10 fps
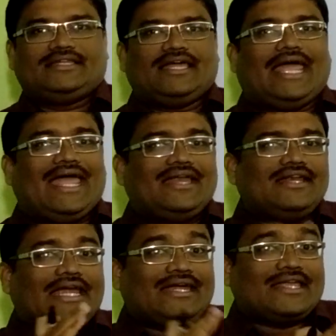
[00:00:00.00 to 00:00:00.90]

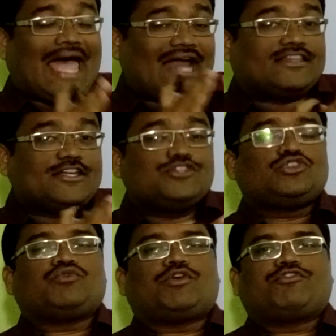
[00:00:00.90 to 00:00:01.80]
It is at the
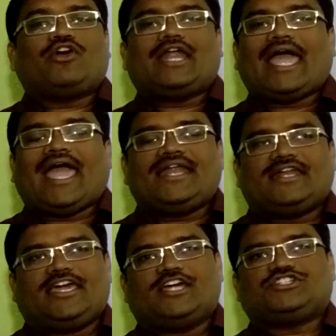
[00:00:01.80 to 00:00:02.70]
institute what we call
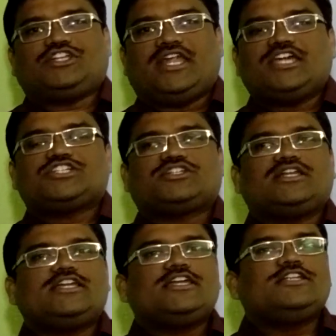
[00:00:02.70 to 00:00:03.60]
NIH,
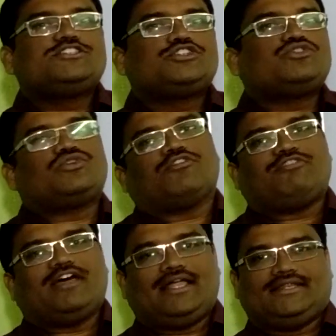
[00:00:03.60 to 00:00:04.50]
National Institute of
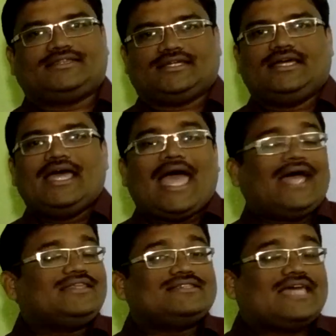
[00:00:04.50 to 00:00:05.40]
Health,
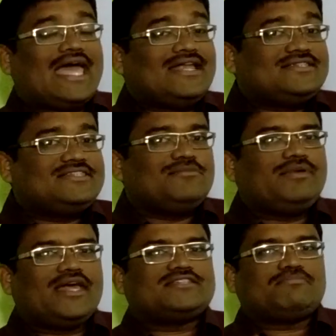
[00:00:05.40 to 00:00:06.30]
and this
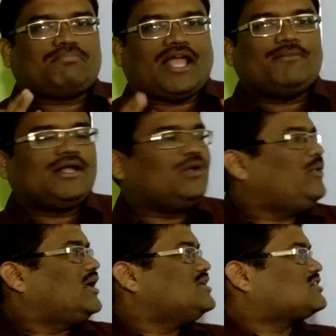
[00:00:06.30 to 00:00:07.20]
NCBI's primary
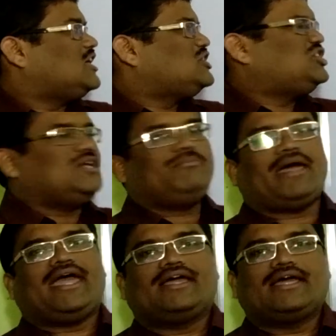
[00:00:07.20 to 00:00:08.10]
wing is called
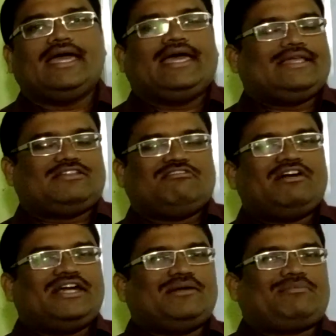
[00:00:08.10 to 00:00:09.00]
GenBank. The
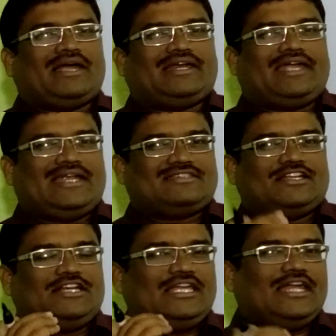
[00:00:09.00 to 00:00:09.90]
word it implied, it's
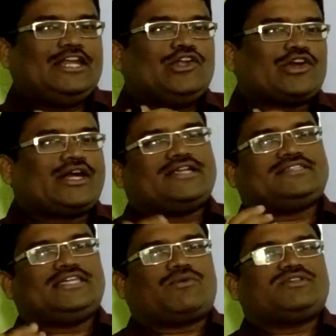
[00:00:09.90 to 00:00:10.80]
a DNA nucleotide
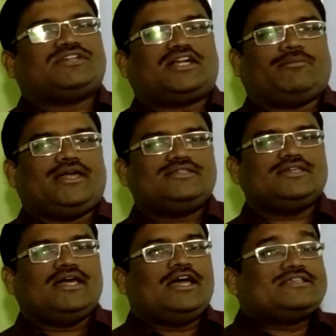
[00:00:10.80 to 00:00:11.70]
sequence
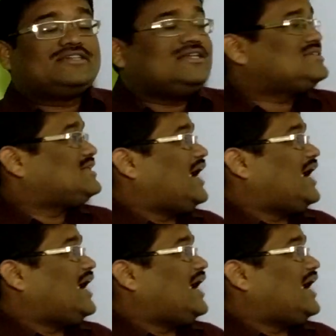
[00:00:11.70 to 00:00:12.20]
database. Since